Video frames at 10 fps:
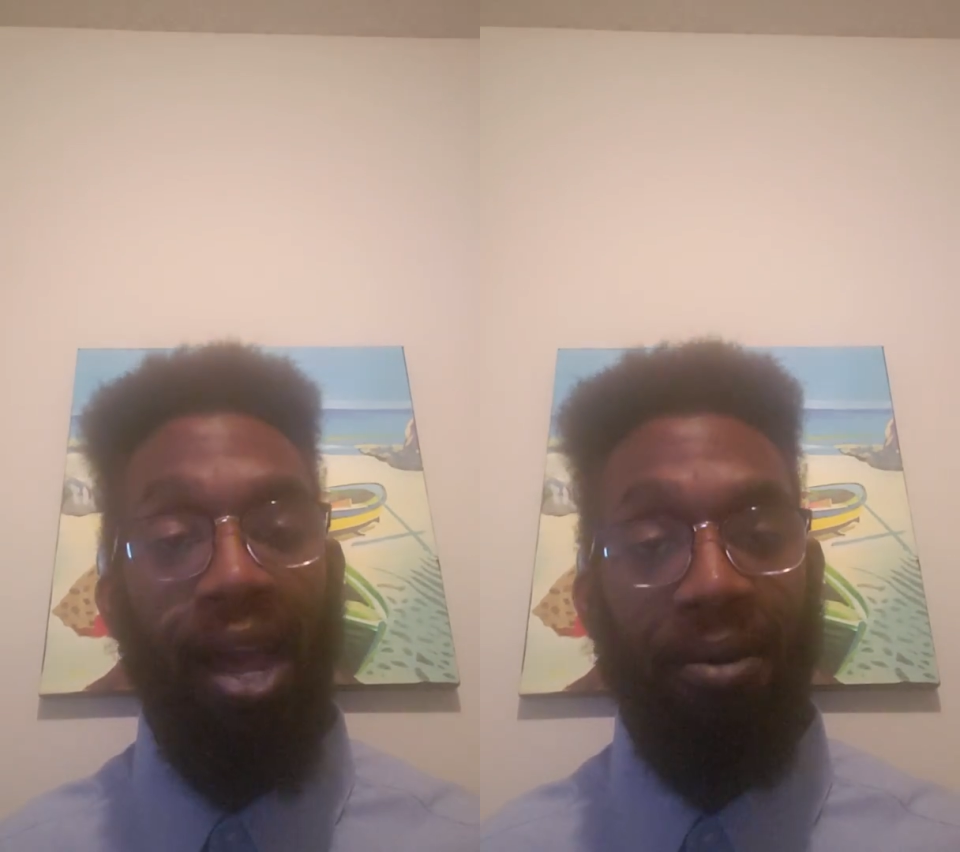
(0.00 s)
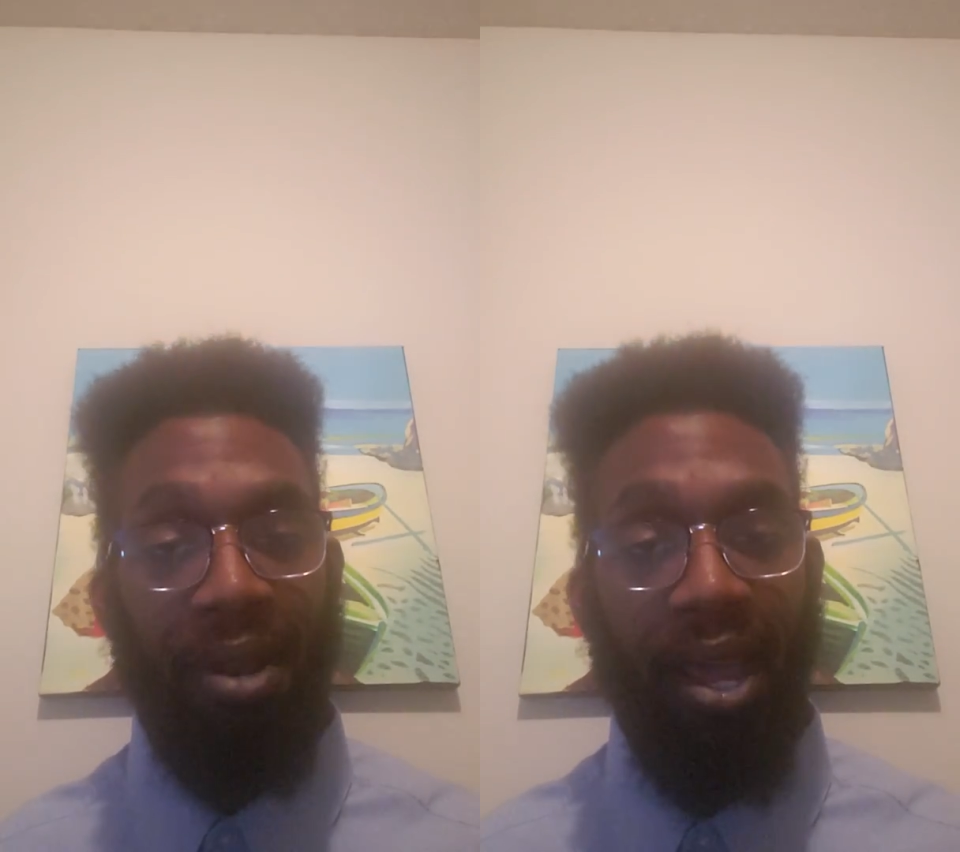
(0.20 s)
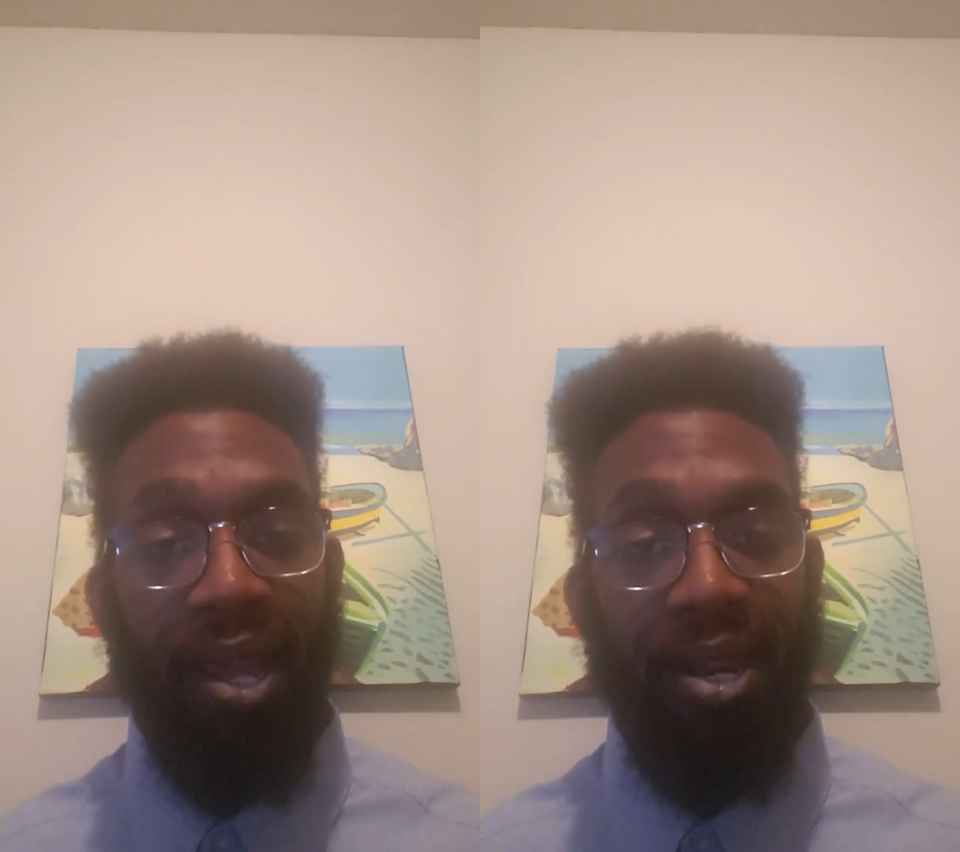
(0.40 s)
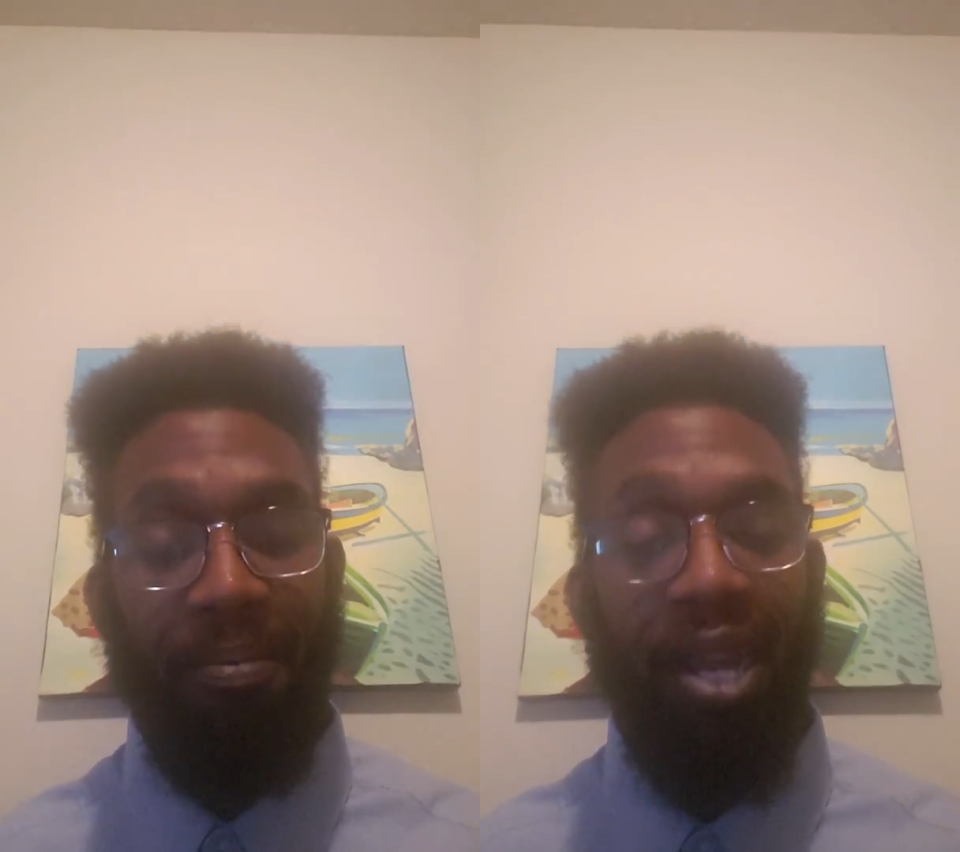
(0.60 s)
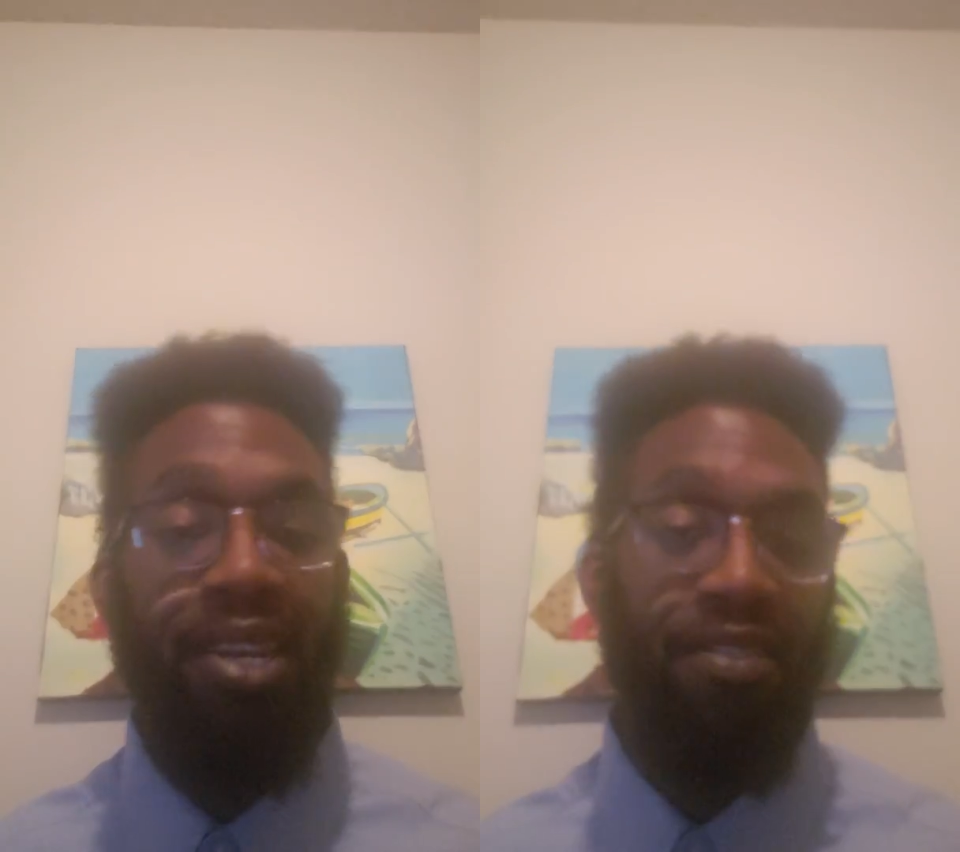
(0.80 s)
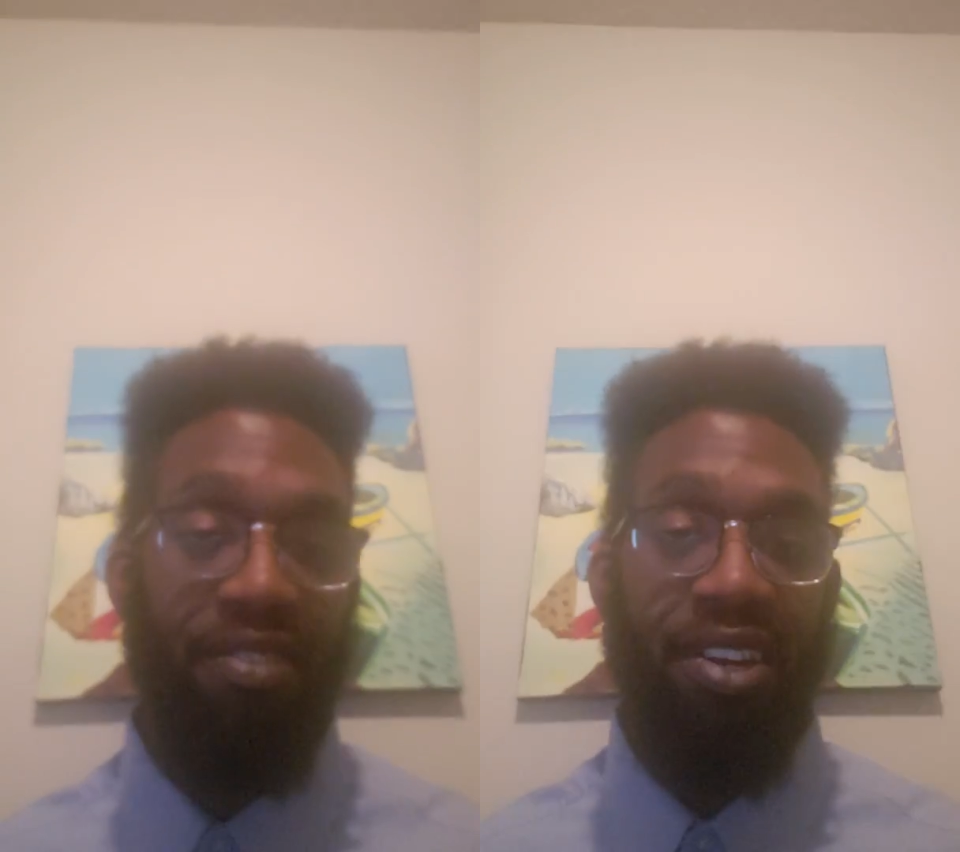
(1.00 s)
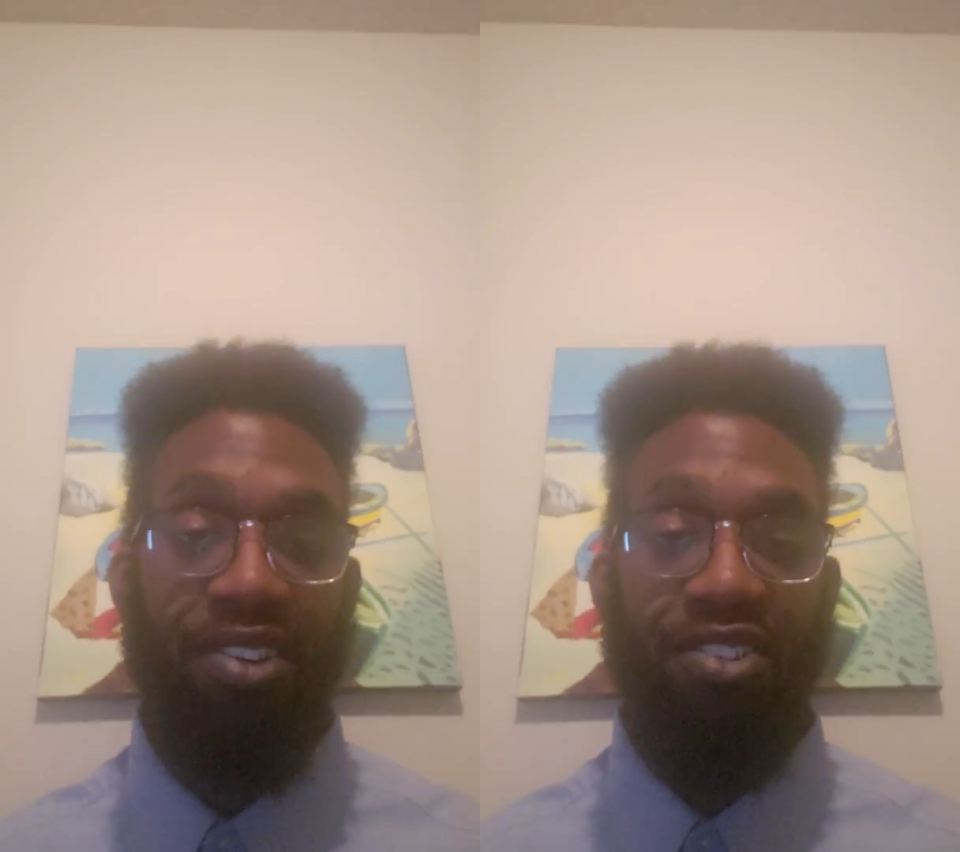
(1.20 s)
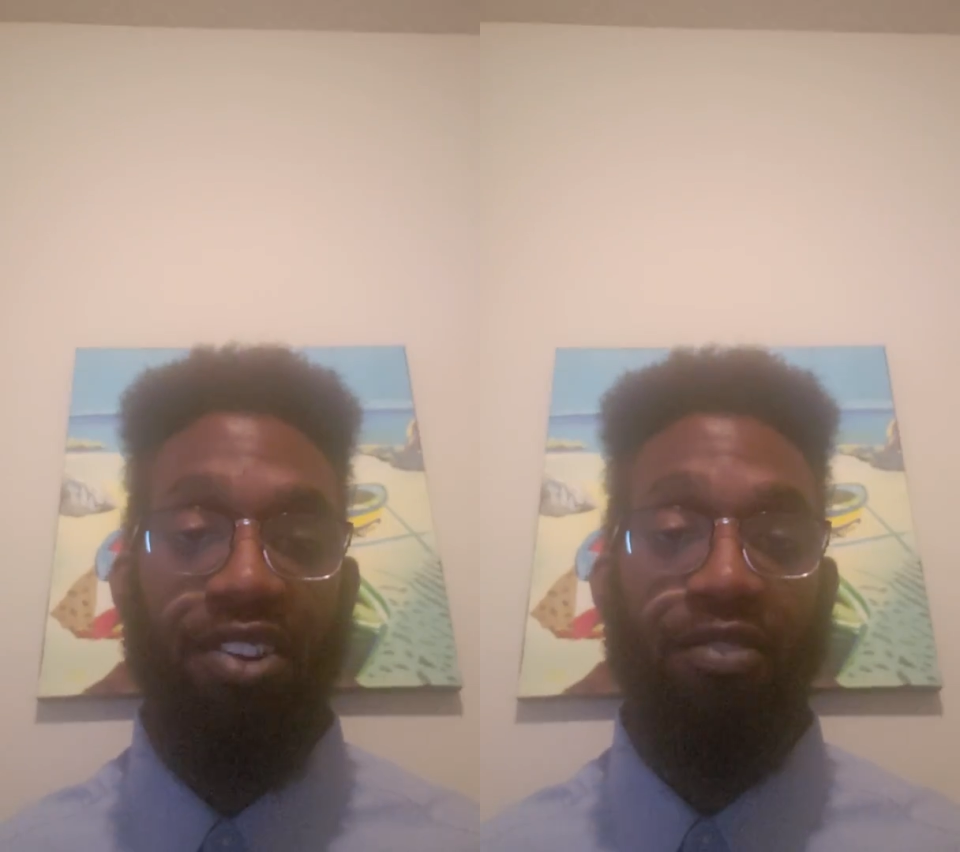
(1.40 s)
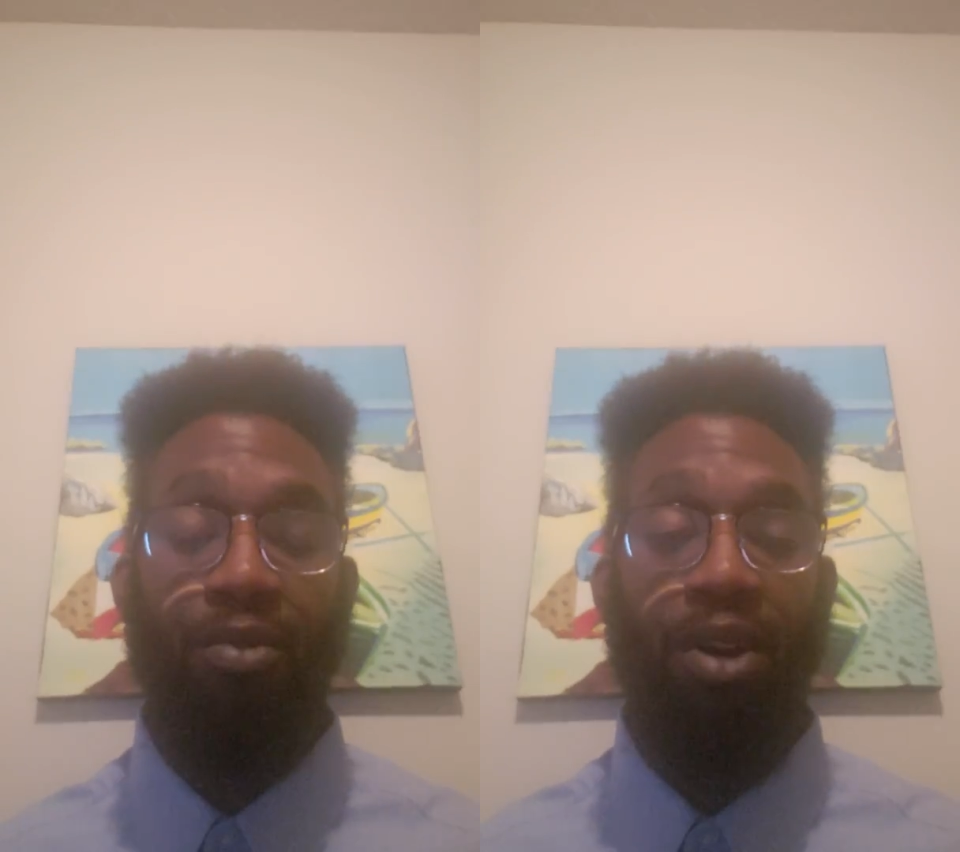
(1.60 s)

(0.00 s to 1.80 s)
outline and my definition of